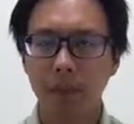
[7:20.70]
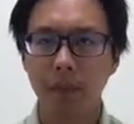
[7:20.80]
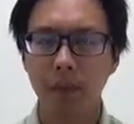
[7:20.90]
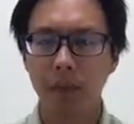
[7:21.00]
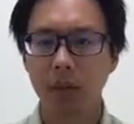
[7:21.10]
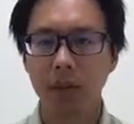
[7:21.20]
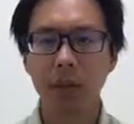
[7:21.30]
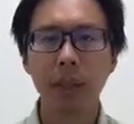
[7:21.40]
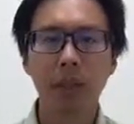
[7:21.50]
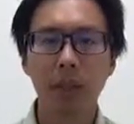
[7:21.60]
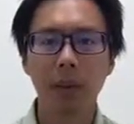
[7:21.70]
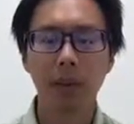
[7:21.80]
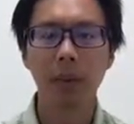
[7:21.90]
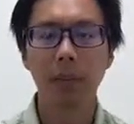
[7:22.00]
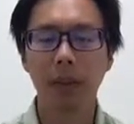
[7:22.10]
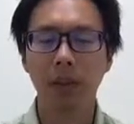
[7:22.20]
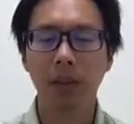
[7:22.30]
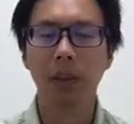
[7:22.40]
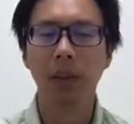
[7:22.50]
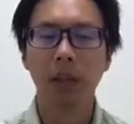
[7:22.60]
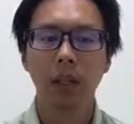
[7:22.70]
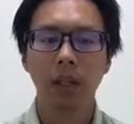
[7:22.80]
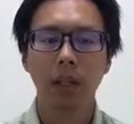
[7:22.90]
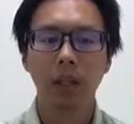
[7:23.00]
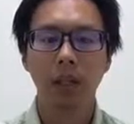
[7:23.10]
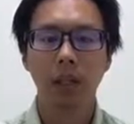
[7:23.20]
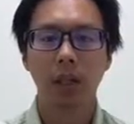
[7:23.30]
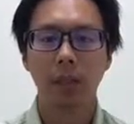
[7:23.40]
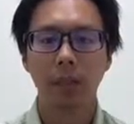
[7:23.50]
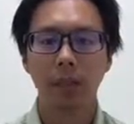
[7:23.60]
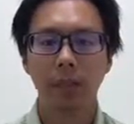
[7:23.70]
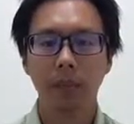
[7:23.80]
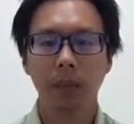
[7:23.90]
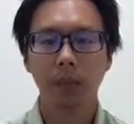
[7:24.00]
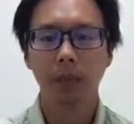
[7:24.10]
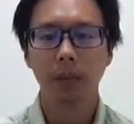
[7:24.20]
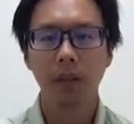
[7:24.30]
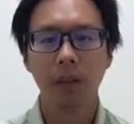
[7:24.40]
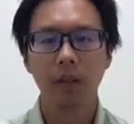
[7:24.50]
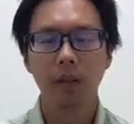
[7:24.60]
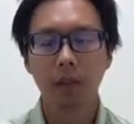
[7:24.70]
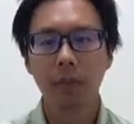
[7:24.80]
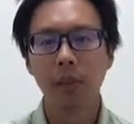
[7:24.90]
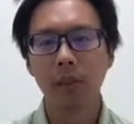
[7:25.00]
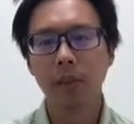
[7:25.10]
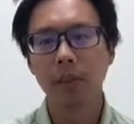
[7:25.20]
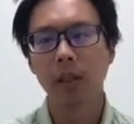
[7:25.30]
So it's been about 3 months. In the first months,